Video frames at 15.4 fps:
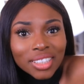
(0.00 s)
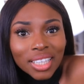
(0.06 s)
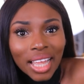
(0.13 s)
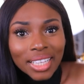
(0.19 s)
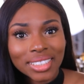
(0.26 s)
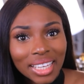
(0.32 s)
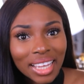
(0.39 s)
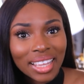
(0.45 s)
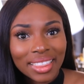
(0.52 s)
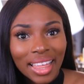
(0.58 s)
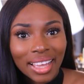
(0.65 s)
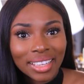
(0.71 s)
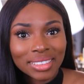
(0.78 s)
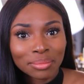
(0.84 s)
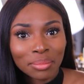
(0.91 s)
so that's it.
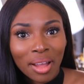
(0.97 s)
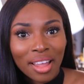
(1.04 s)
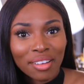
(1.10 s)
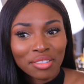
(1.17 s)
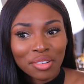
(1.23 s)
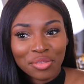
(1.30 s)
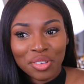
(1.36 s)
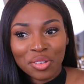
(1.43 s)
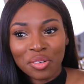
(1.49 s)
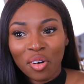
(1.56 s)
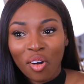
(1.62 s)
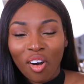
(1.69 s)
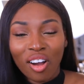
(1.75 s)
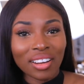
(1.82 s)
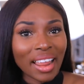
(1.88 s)
That is my review
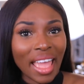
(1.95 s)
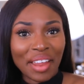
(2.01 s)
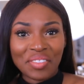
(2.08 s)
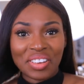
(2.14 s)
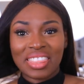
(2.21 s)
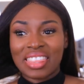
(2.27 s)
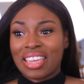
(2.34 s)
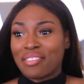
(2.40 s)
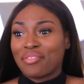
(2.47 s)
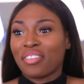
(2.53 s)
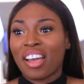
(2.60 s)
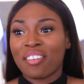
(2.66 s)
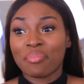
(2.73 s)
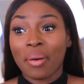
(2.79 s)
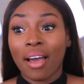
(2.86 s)
on everything
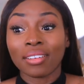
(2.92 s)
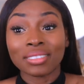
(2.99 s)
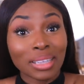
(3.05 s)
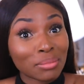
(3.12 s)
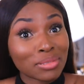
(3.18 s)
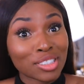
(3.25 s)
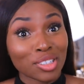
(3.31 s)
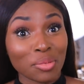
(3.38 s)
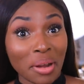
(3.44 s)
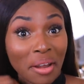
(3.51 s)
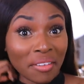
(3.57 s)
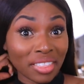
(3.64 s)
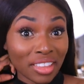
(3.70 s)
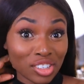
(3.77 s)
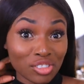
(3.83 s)
five pounds. I'm still
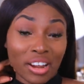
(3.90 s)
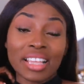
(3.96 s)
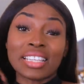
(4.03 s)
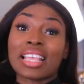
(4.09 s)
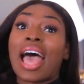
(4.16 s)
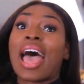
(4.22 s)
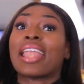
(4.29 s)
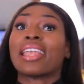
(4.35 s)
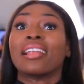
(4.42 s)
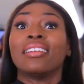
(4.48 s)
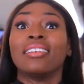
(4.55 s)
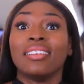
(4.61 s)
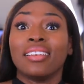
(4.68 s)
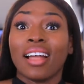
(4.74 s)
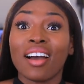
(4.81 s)
wearing the dress
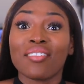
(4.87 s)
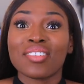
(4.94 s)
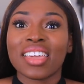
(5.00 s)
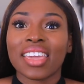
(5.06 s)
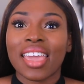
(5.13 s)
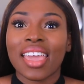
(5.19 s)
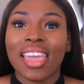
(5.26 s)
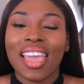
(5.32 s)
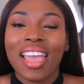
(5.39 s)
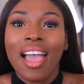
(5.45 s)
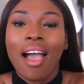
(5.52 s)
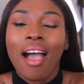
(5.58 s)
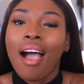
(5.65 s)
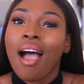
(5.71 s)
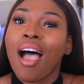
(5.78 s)
and loving it.
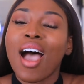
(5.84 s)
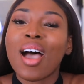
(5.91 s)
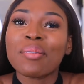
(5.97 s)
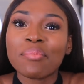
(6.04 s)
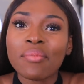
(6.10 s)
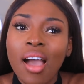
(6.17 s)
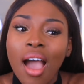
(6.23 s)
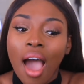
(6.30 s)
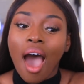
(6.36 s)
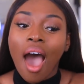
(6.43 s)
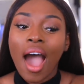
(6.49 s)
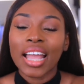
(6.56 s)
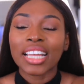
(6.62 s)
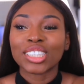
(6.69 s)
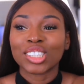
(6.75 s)
Um,
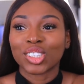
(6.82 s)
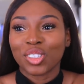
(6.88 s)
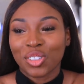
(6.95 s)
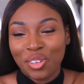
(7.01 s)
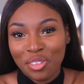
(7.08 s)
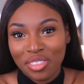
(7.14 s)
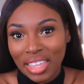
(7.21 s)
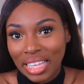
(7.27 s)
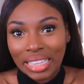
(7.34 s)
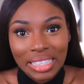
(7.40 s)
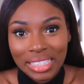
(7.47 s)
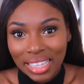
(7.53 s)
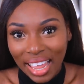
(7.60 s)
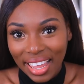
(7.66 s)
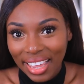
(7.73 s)
I do think the
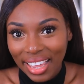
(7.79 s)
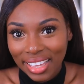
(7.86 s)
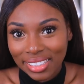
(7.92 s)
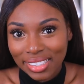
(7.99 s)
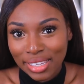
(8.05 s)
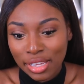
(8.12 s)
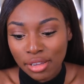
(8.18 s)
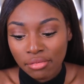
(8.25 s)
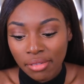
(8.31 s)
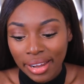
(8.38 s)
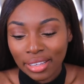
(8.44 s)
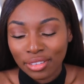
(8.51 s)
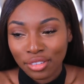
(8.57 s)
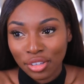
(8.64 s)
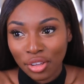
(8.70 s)
site is
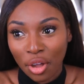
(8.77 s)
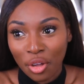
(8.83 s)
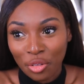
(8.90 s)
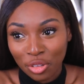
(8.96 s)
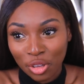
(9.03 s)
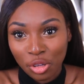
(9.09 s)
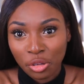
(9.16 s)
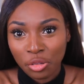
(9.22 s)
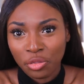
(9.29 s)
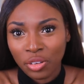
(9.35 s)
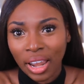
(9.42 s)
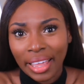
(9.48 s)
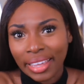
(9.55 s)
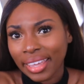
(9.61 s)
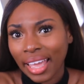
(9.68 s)
great to go to for
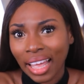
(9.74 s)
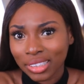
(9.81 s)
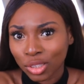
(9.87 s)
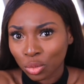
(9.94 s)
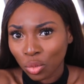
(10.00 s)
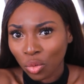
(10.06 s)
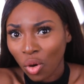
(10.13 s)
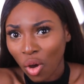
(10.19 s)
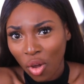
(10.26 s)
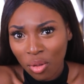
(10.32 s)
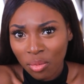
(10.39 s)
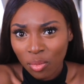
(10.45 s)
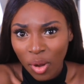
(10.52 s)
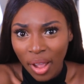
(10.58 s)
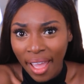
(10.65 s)
like casual
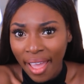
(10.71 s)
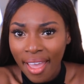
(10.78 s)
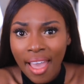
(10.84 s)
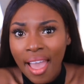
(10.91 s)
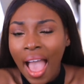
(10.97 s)
homeware